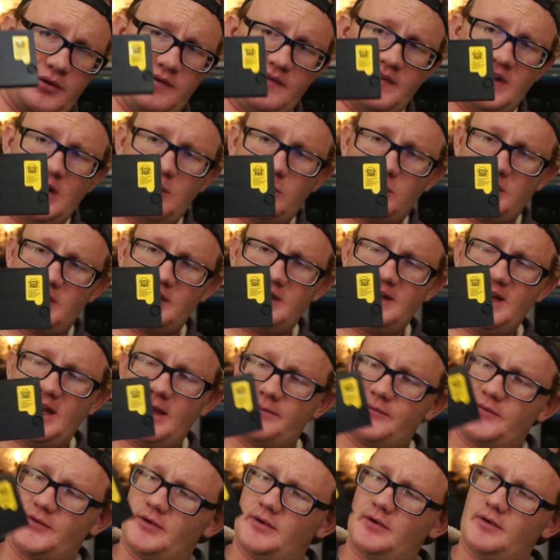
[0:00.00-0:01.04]
of network
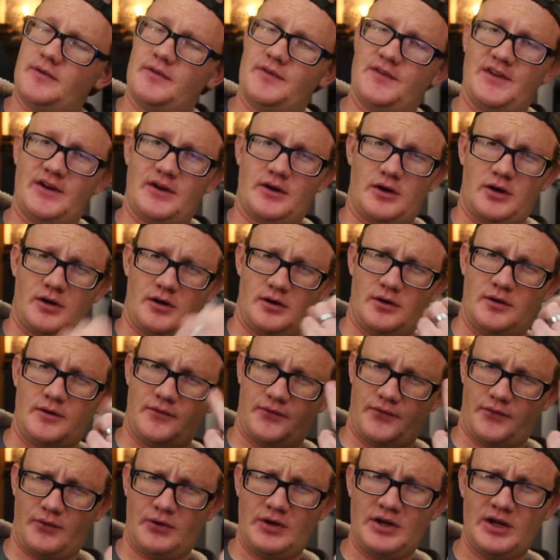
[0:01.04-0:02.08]
adapter. There are
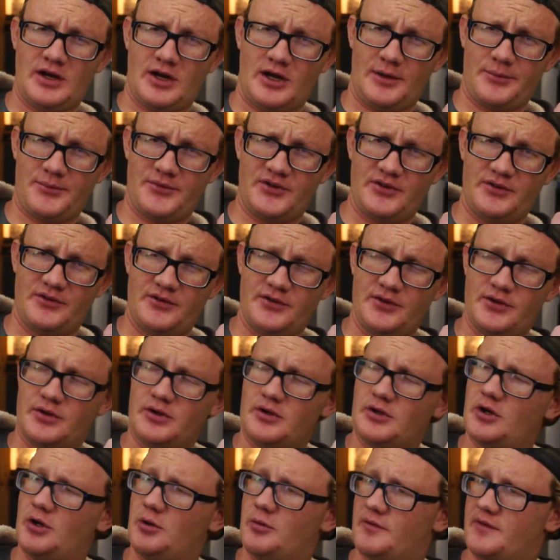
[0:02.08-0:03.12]
3 options you
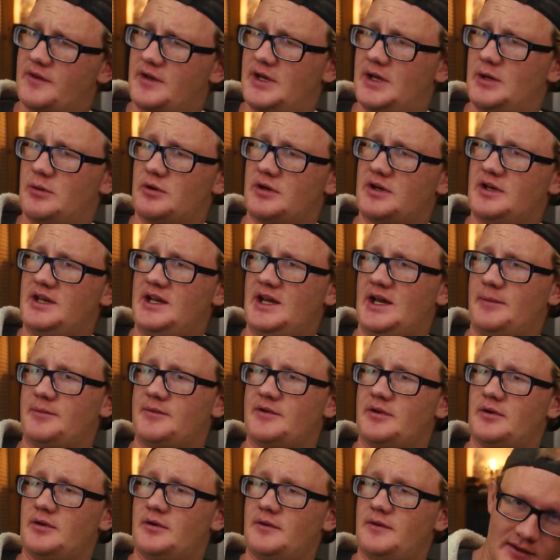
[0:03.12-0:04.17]
can go with the network
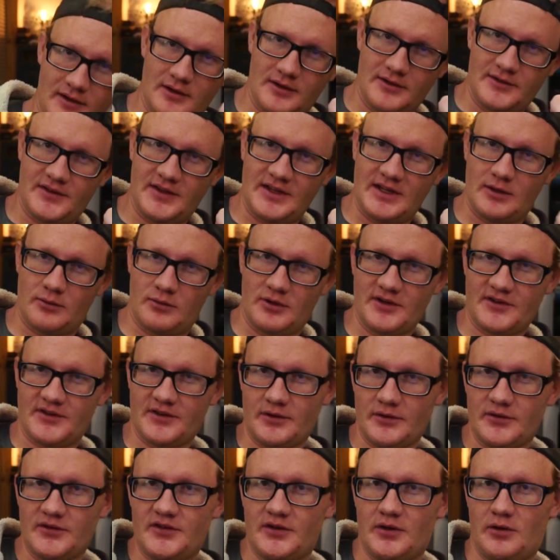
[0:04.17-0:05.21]
adapter. There's the
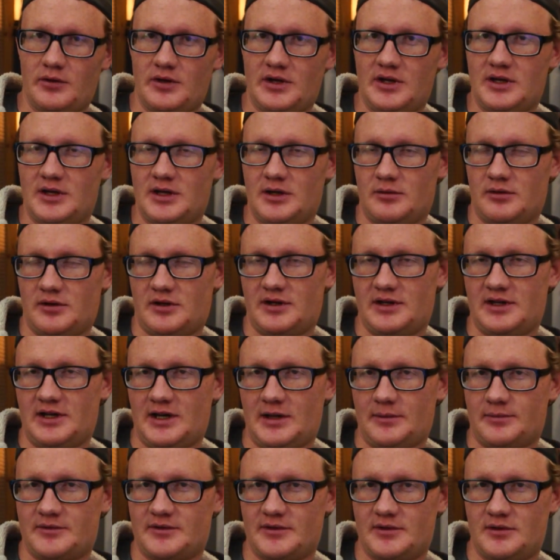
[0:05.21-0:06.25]
original Sony network
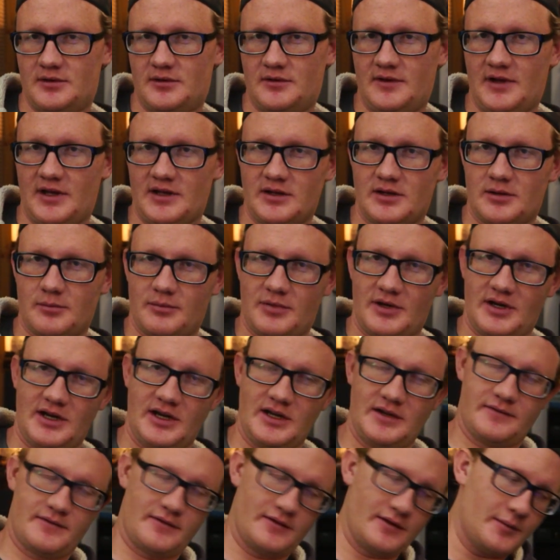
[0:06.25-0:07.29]
adapter that you can
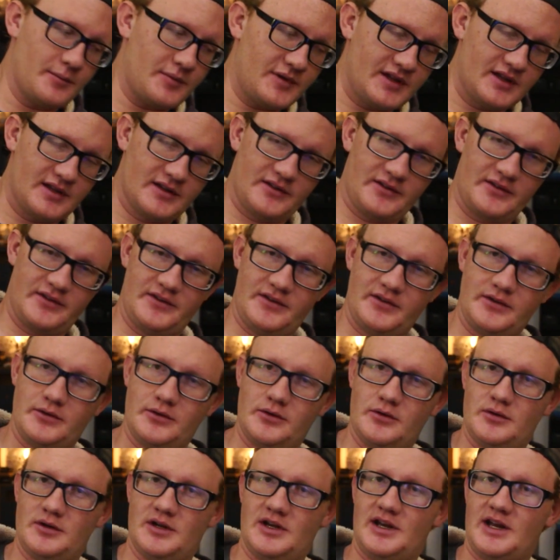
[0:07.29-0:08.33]
buy for the
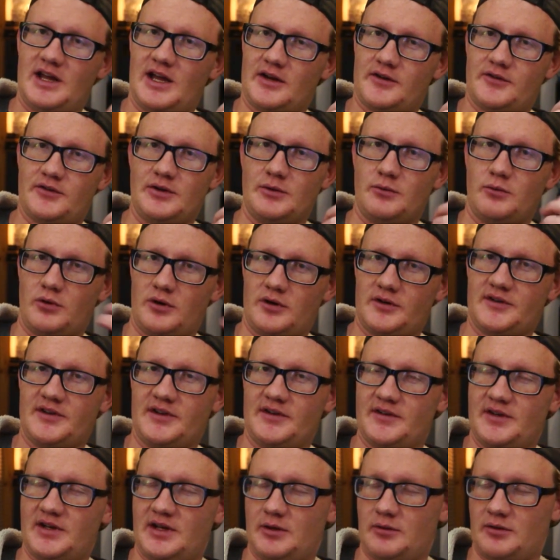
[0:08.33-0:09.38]
PS2. It actually works
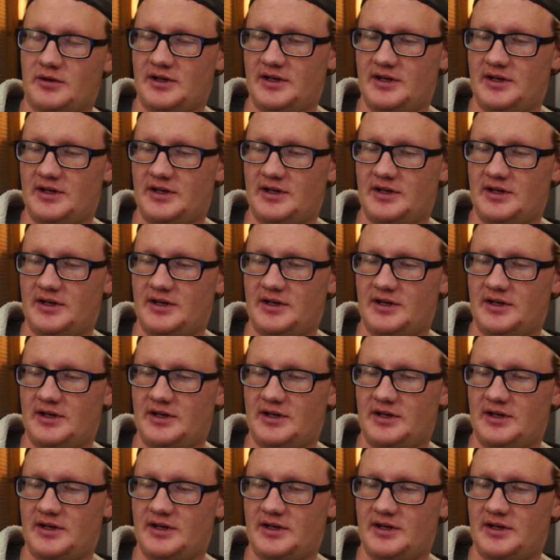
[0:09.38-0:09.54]
as a network